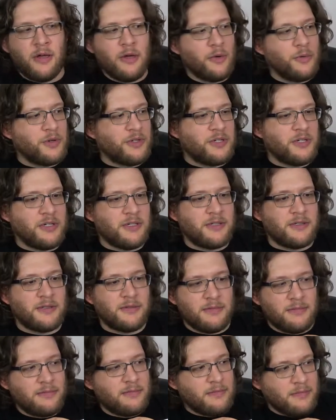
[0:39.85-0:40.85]
which
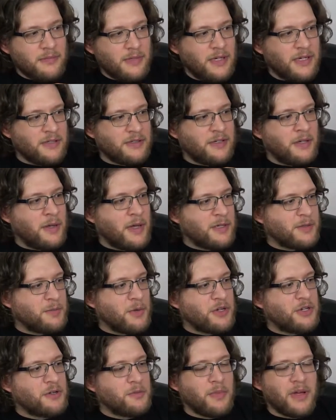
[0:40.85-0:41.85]
is, as mentioned,